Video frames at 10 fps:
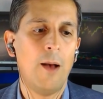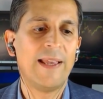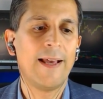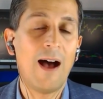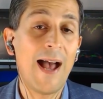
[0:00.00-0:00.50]

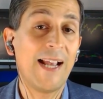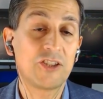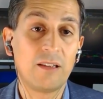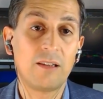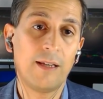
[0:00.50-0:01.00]
Again,
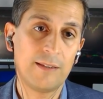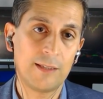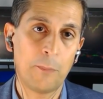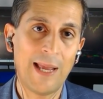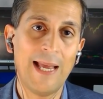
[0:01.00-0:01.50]
I actually
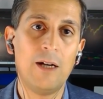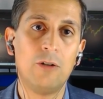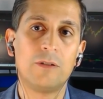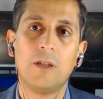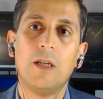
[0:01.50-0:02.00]
think that the
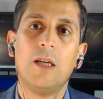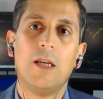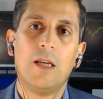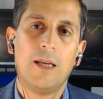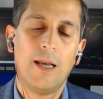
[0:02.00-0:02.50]
pound
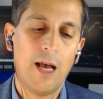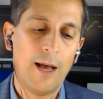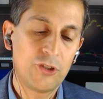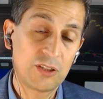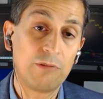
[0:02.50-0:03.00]

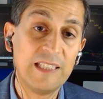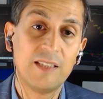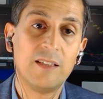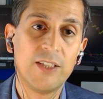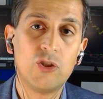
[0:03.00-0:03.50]

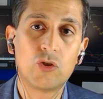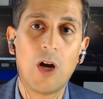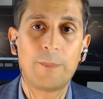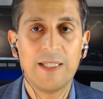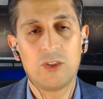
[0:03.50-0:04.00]
just
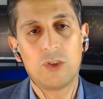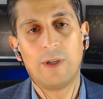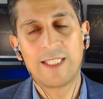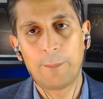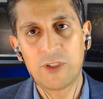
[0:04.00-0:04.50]
recently dropped
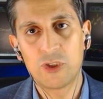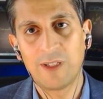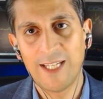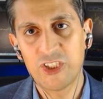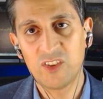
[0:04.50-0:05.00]
into a
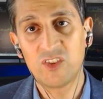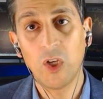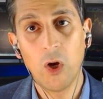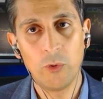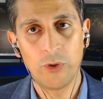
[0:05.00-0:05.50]

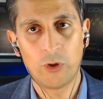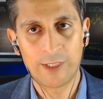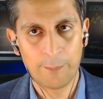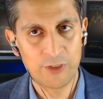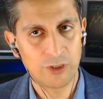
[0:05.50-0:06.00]
capitulation
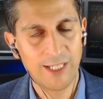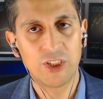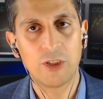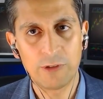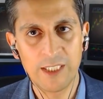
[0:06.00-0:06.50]
zone or
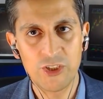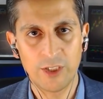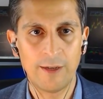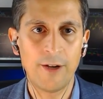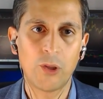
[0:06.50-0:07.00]
capitulation
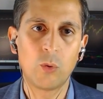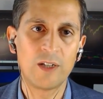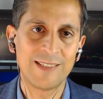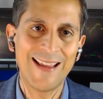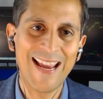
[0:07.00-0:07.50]
region. In
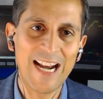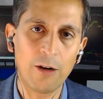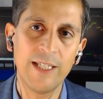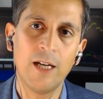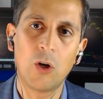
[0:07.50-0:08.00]
other words, an
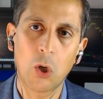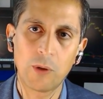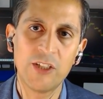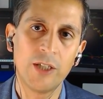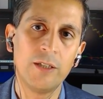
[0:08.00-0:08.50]
area
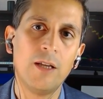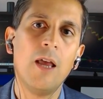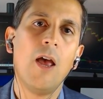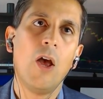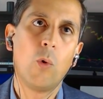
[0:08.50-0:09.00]
or
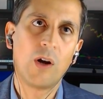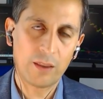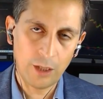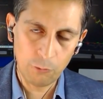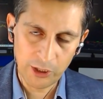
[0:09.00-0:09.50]
region
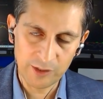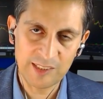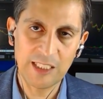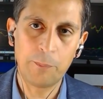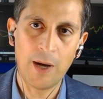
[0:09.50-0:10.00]
where I think
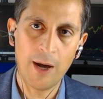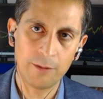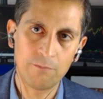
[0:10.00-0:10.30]
we could see a